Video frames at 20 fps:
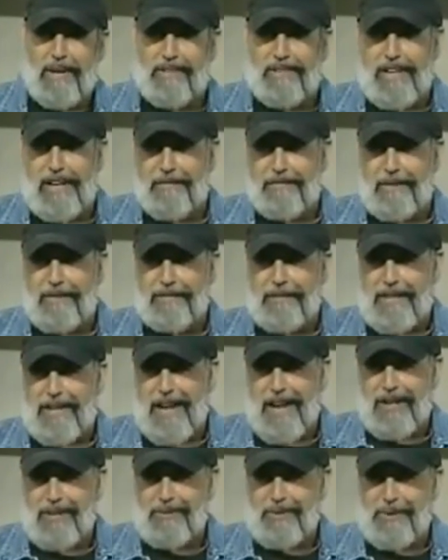I'll take
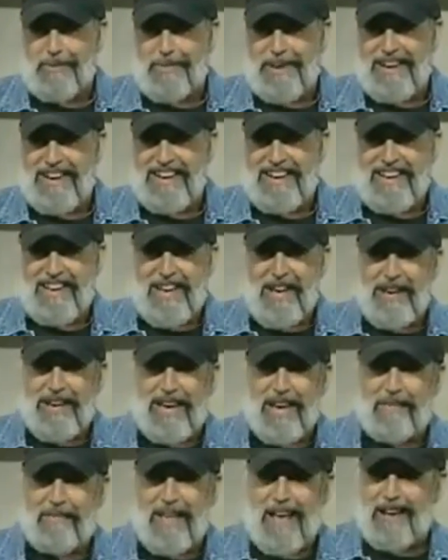$50 with me. It
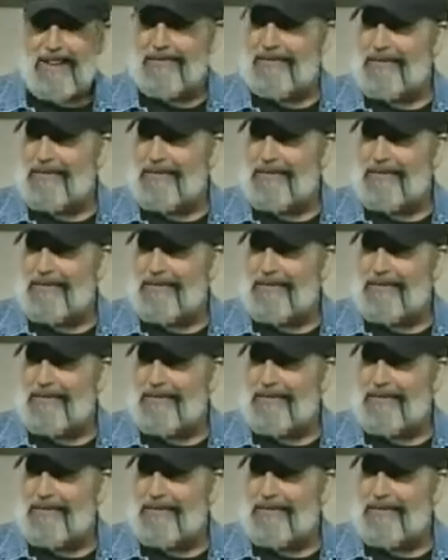came down to